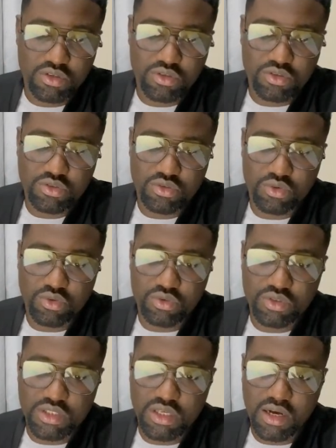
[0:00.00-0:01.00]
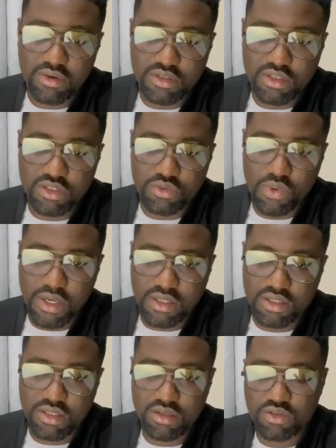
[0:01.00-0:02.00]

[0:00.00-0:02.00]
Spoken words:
So you see how this works.